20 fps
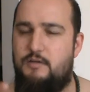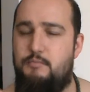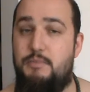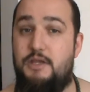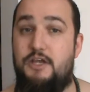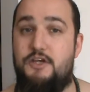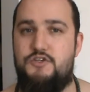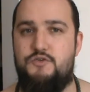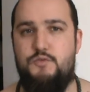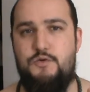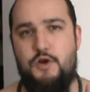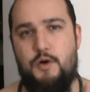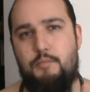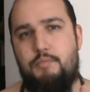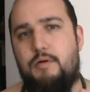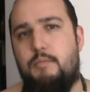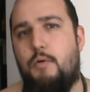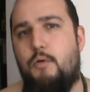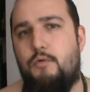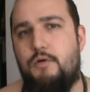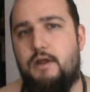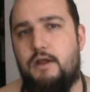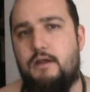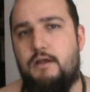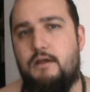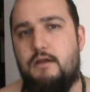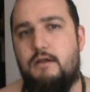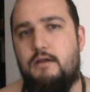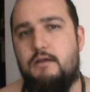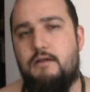because we are promoting
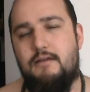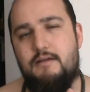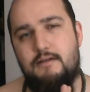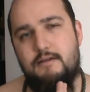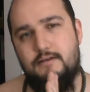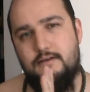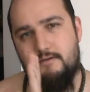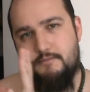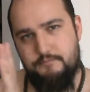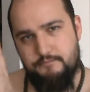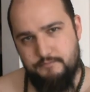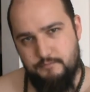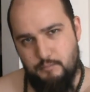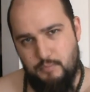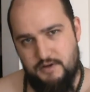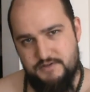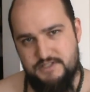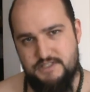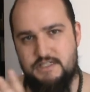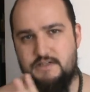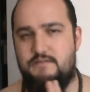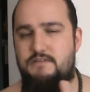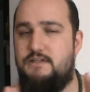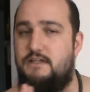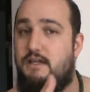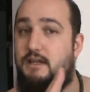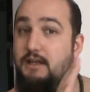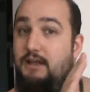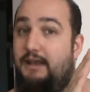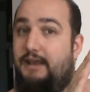
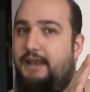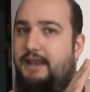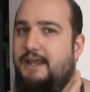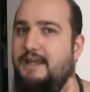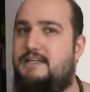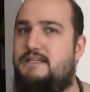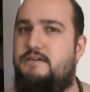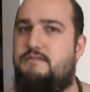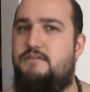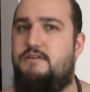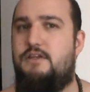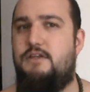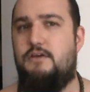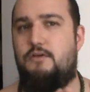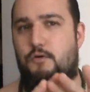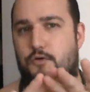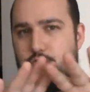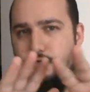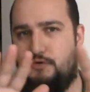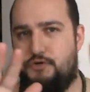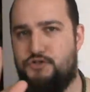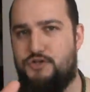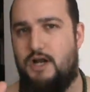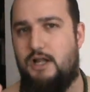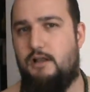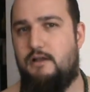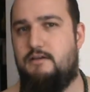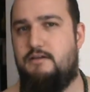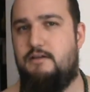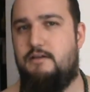positivity, negativity, or
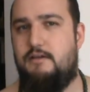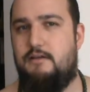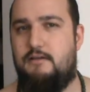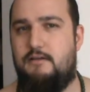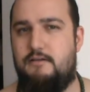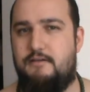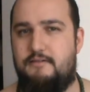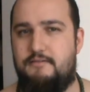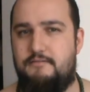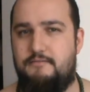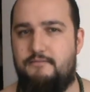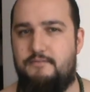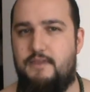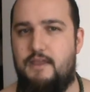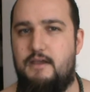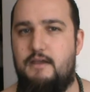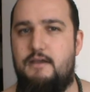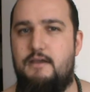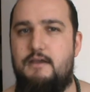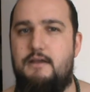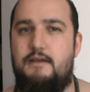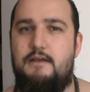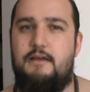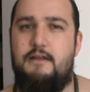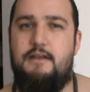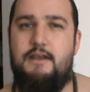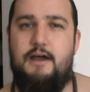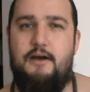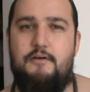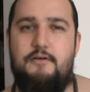neutrality.
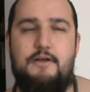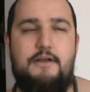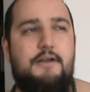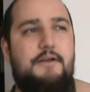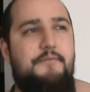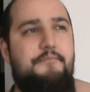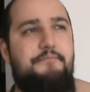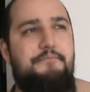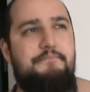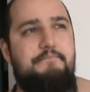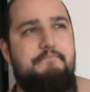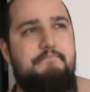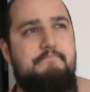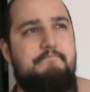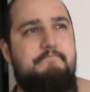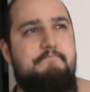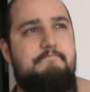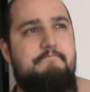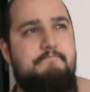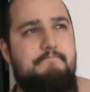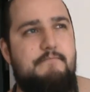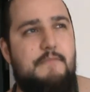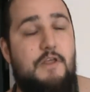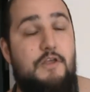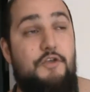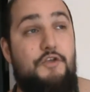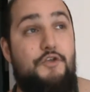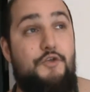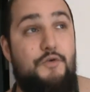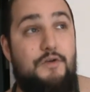Now,
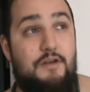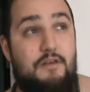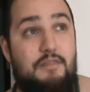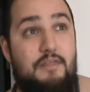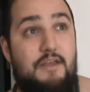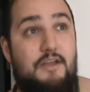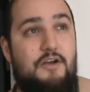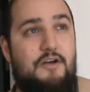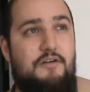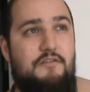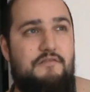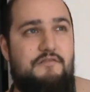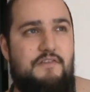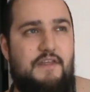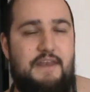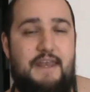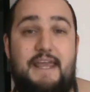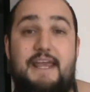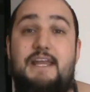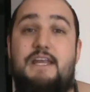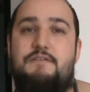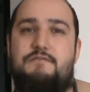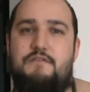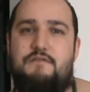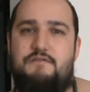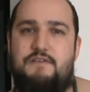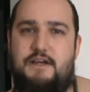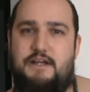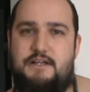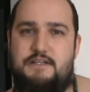you can think of the negative
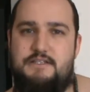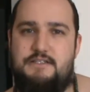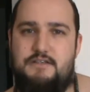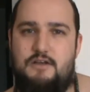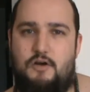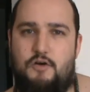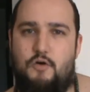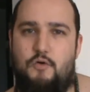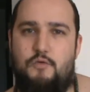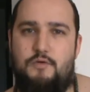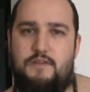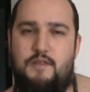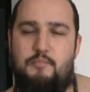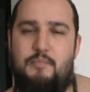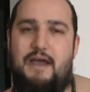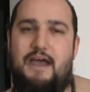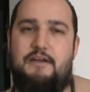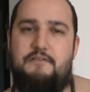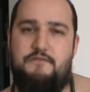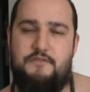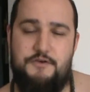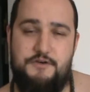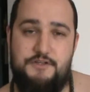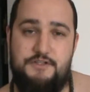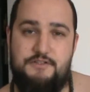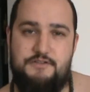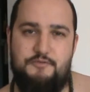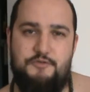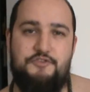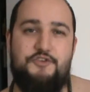effects. I'll go with the bad
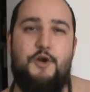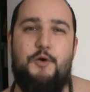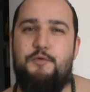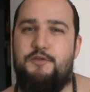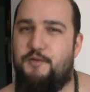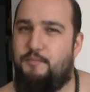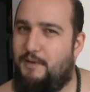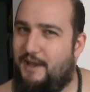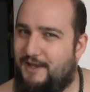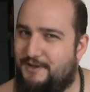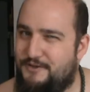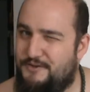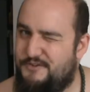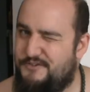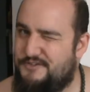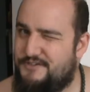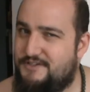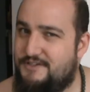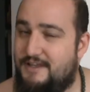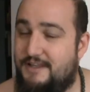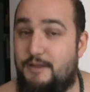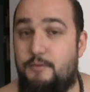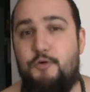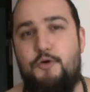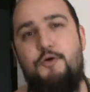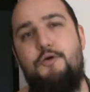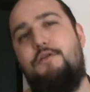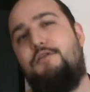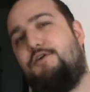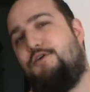first. We'll start with the bad news, and then we'll
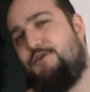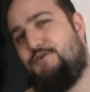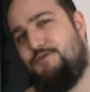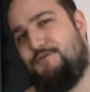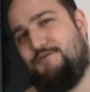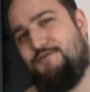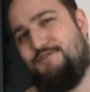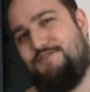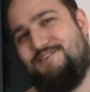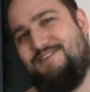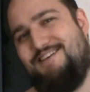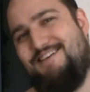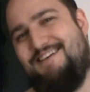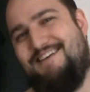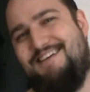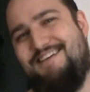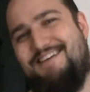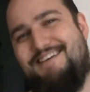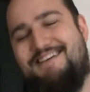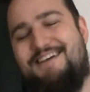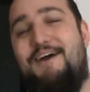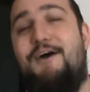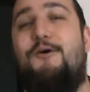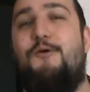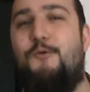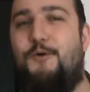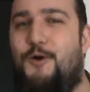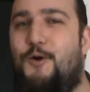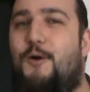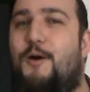go to the good news.
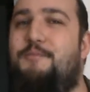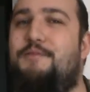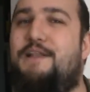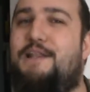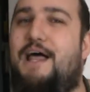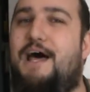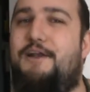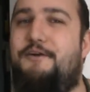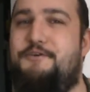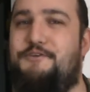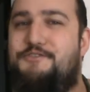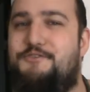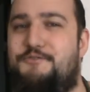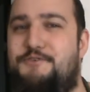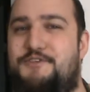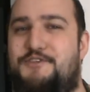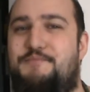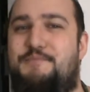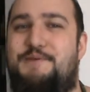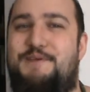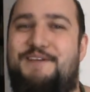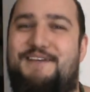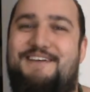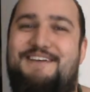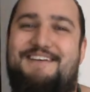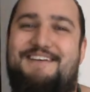We'll go up the ladder, so to speak.